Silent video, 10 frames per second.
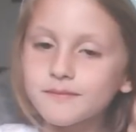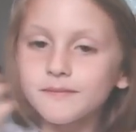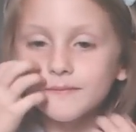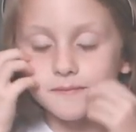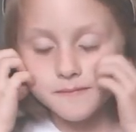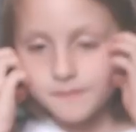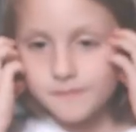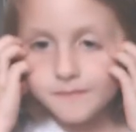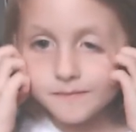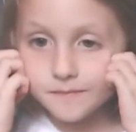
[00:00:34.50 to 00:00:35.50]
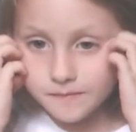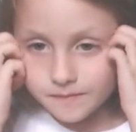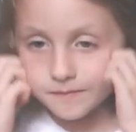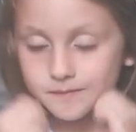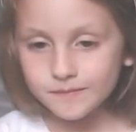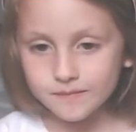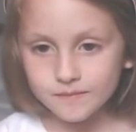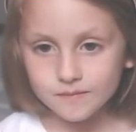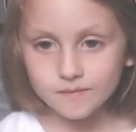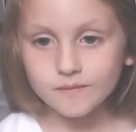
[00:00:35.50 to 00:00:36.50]

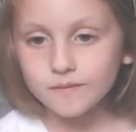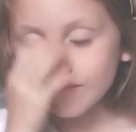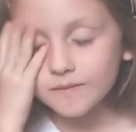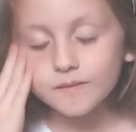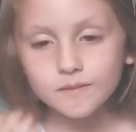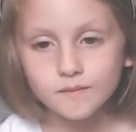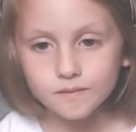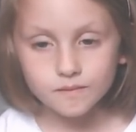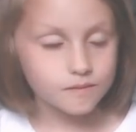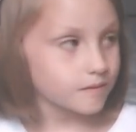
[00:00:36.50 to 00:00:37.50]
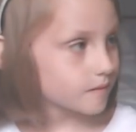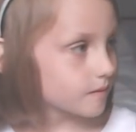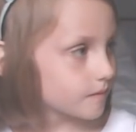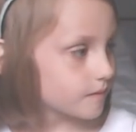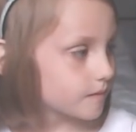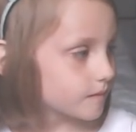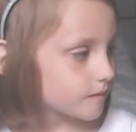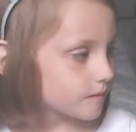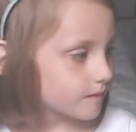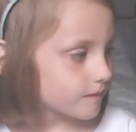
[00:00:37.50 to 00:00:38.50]

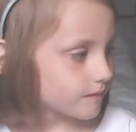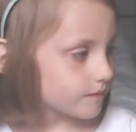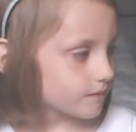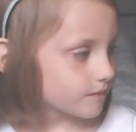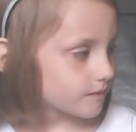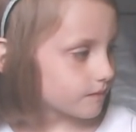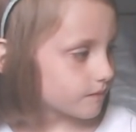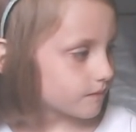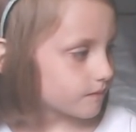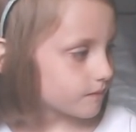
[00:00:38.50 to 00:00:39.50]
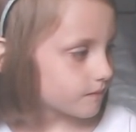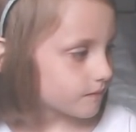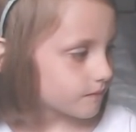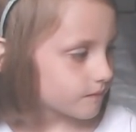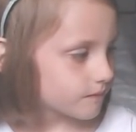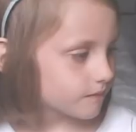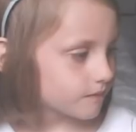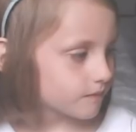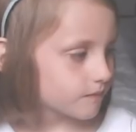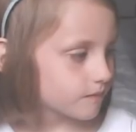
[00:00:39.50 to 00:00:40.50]

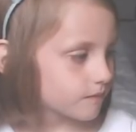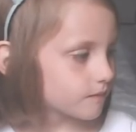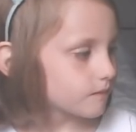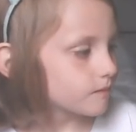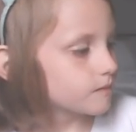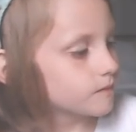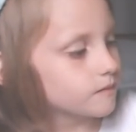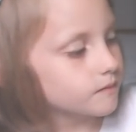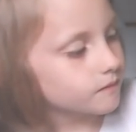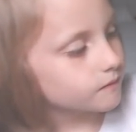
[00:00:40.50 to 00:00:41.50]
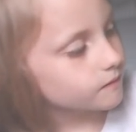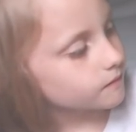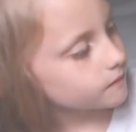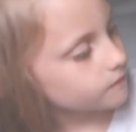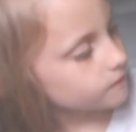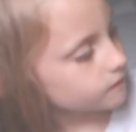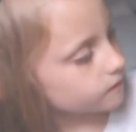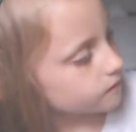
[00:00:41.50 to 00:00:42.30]
This person isn't speaking.